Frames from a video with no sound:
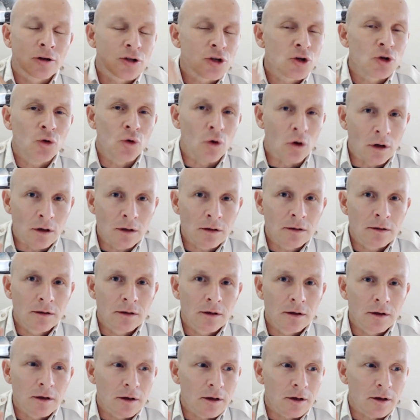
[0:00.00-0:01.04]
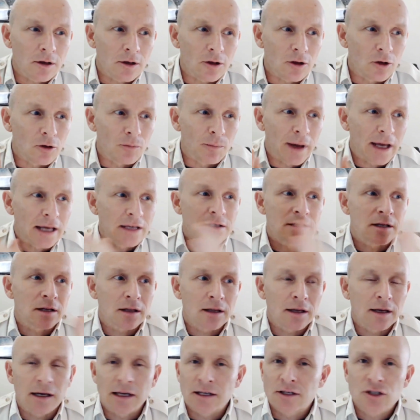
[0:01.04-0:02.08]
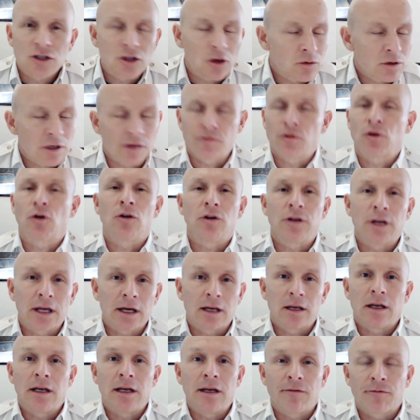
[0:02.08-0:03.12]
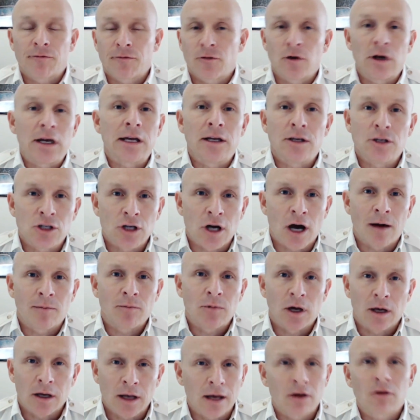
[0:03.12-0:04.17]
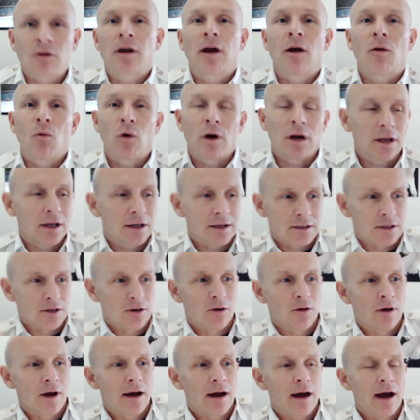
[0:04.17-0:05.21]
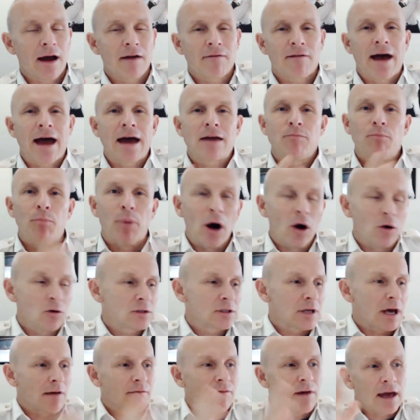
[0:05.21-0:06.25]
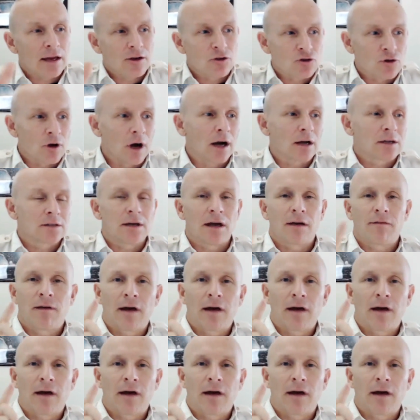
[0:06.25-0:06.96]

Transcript: tool, it's so difficult to get any freaking job done. I don't care what it is. I've had boats, I've had trucks, I've